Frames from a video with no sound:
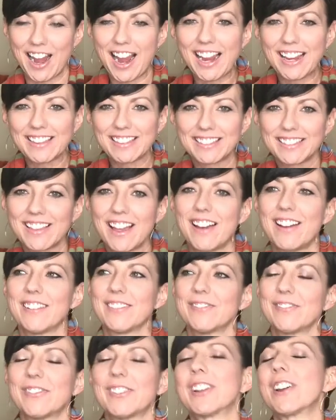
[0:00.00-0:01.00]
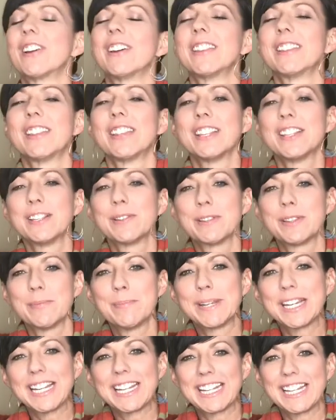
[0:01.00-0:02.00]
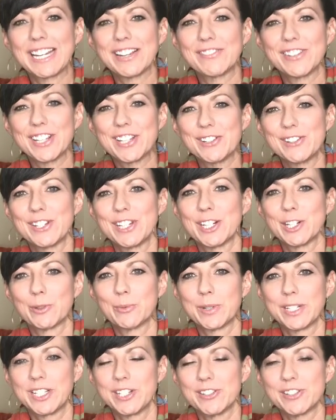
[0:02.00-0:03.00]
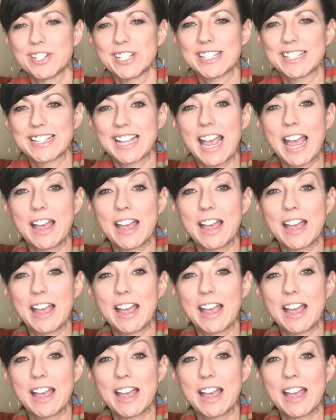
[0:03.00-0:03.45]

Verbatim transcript: I love the beginning of a new year when you just,